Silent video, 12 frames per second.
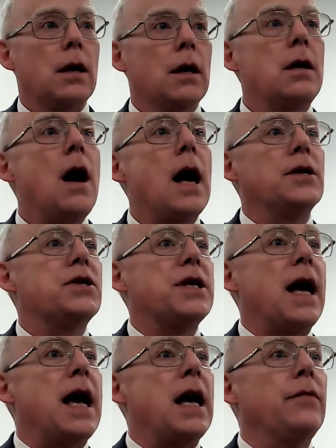and gotten
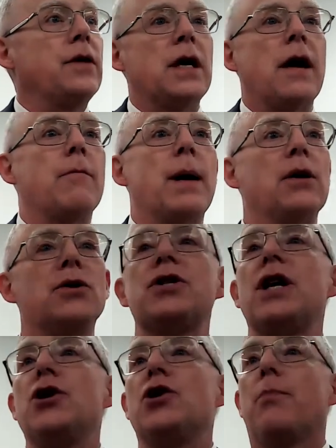saved, and everybody will
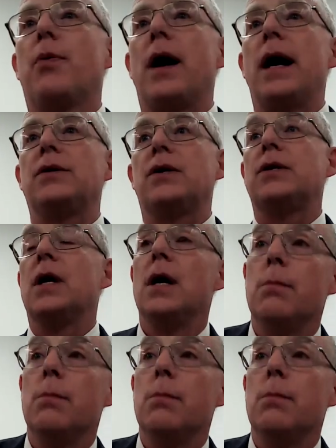sing your praises.